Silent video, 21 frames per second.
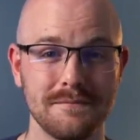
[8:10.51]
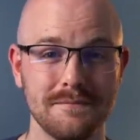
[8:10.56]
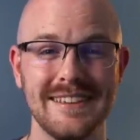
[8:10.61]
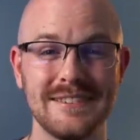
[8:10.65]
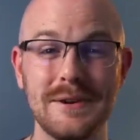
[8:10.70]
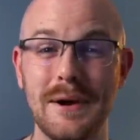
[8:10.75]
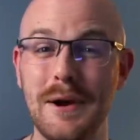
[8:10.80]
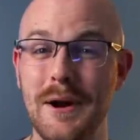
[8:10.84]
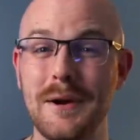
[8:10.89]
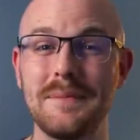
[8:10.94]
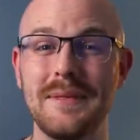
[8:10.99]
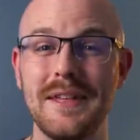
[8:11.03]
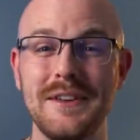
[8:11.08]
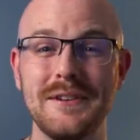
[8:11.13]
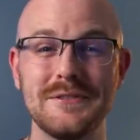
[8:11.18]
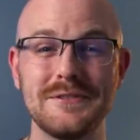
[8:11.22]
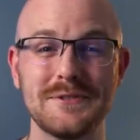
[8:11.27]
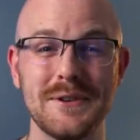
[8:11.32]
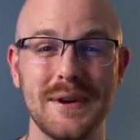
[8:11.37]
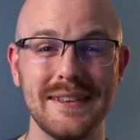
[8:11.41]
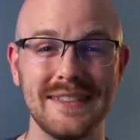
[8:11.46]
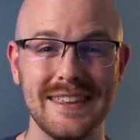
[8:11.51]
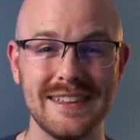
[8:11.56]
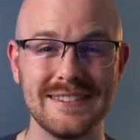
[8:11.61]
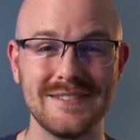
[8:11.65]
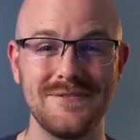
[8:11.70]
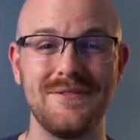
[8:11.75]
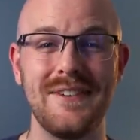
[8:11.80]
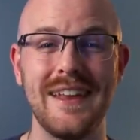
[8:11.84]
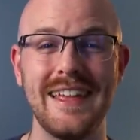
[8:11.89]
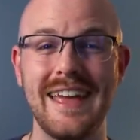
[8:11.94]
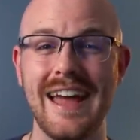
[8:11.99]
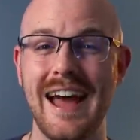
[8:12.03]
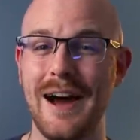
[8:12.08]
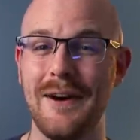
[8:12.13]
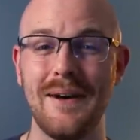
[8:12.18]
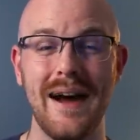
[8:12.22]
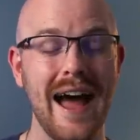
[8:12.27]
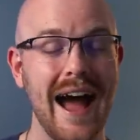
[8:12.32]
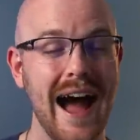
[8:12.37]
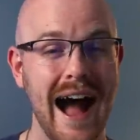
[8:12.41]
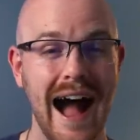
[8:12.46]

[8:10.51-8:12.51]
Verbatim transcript: So I hope that you enjoyed this video.